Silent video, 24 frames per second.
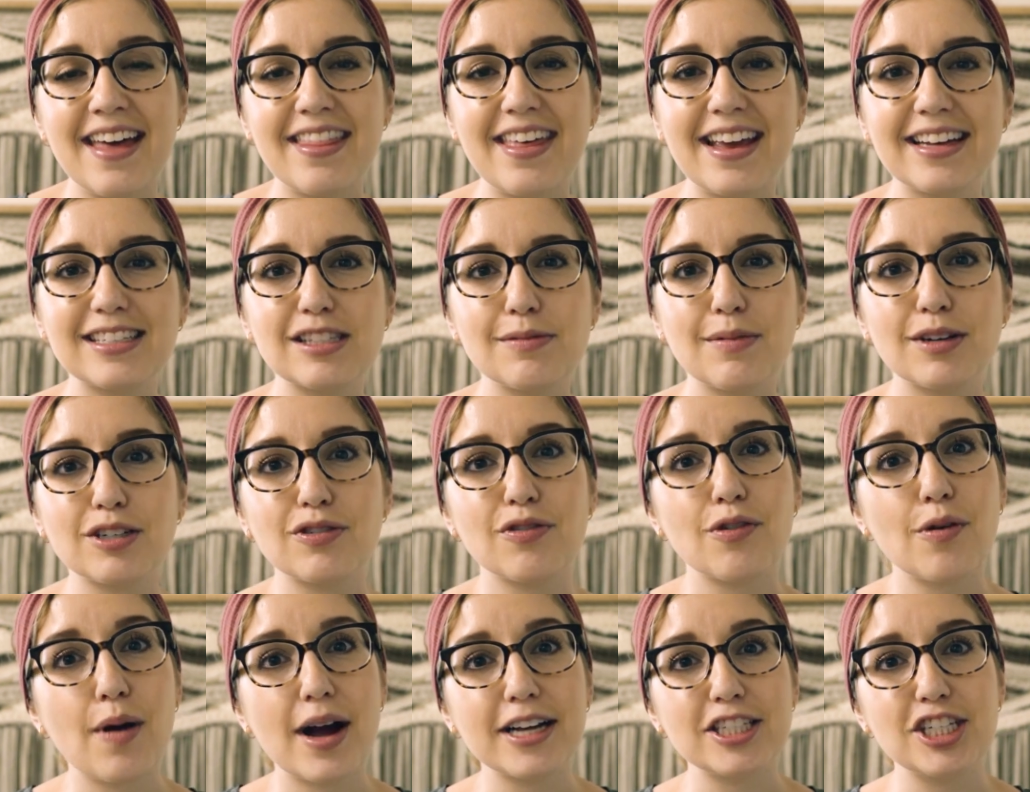Thanks so
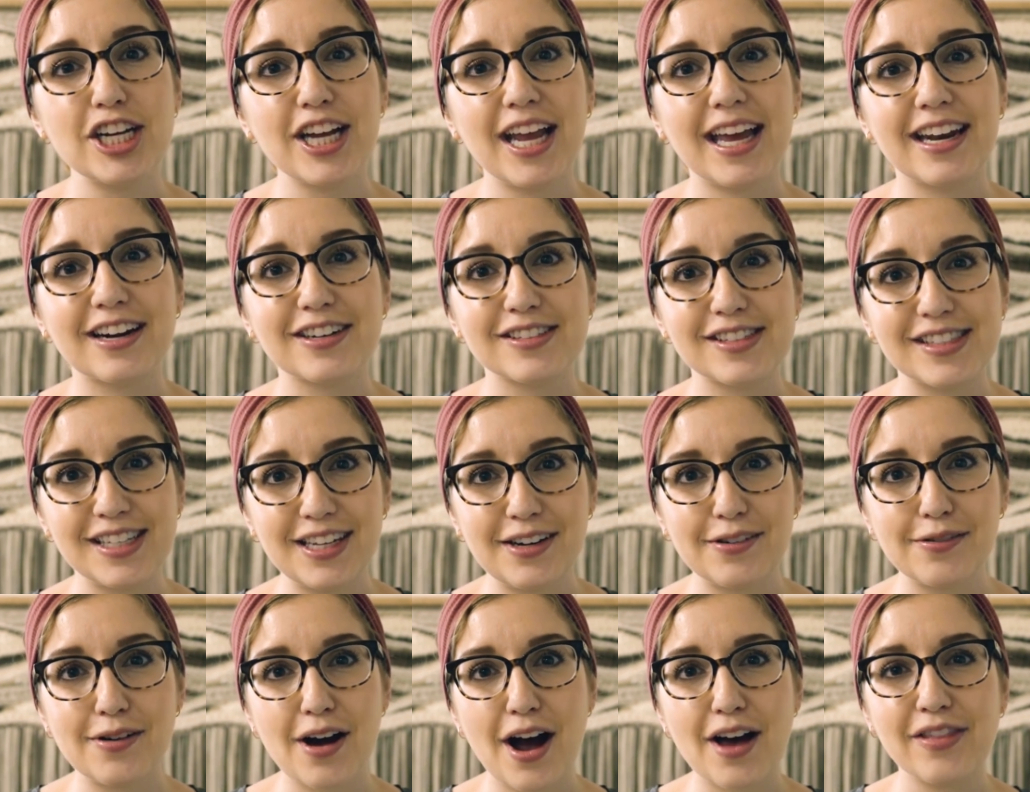much for watching, and I'll
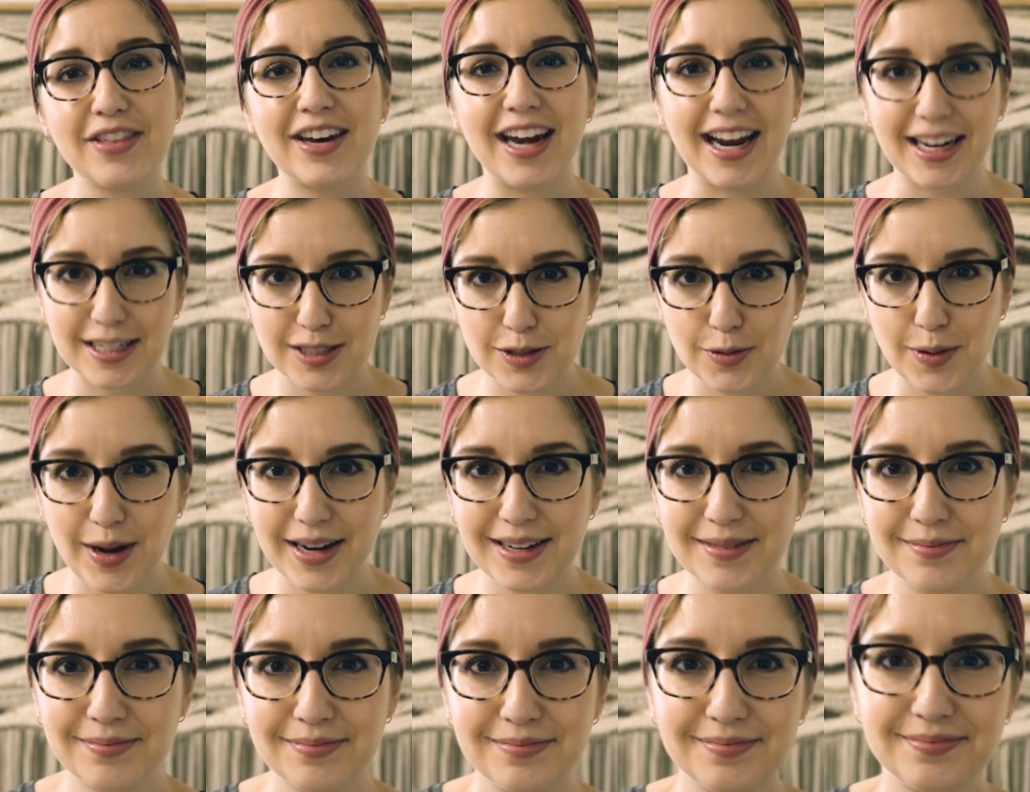see you on the next
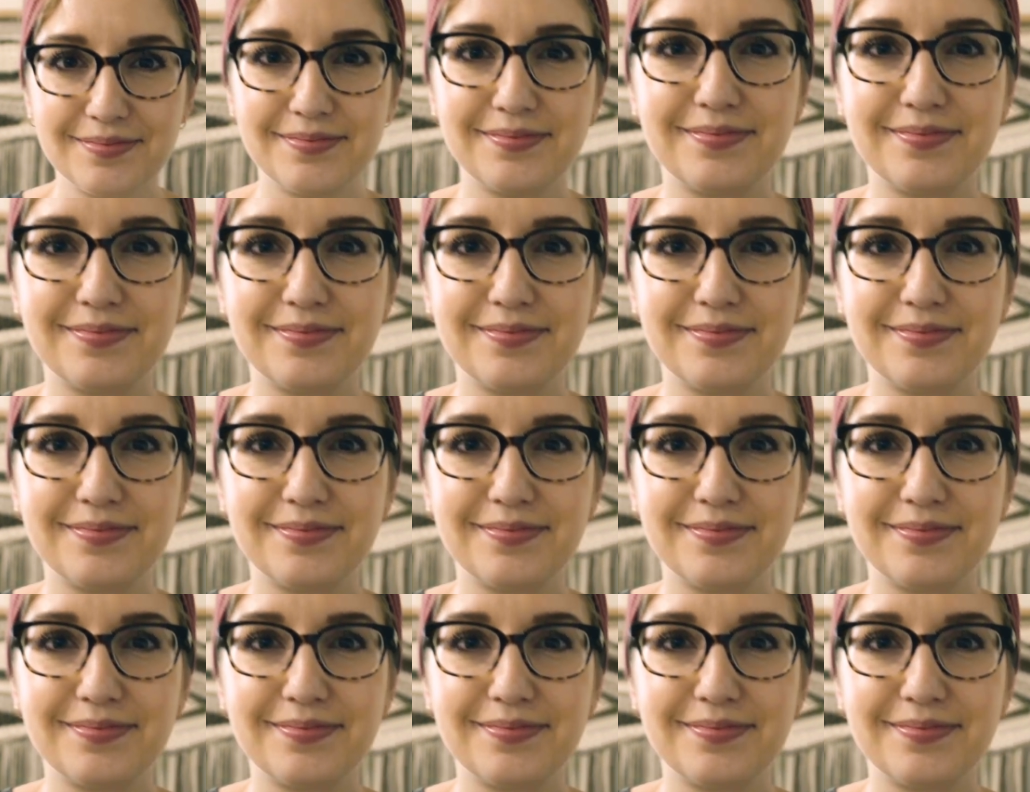one.